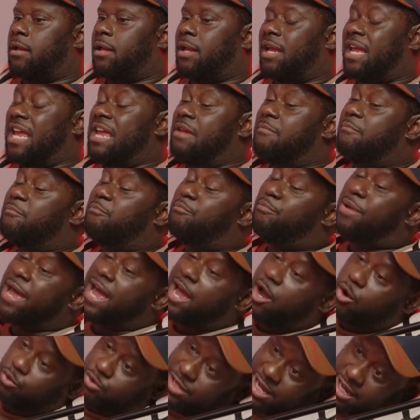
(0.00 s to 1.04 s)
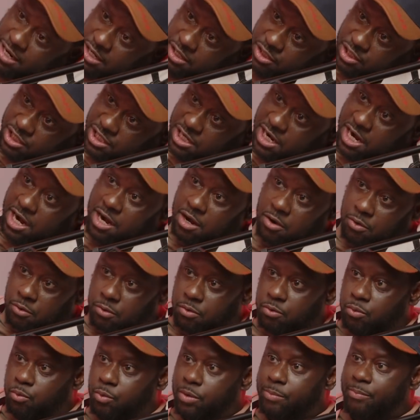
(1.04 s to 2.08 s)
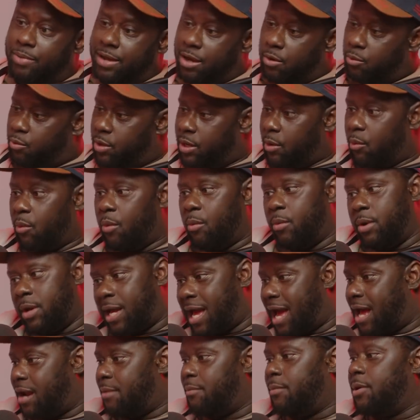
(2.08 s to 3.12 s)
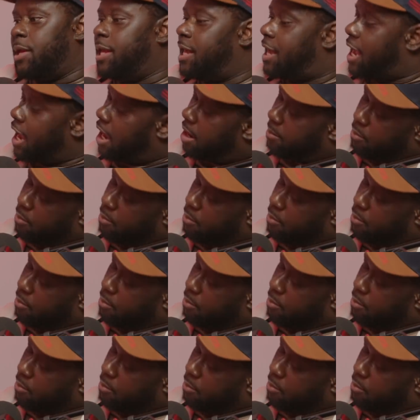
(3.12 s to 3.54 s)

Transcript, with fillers: he bailed out of jail. We bet we when we got him, he came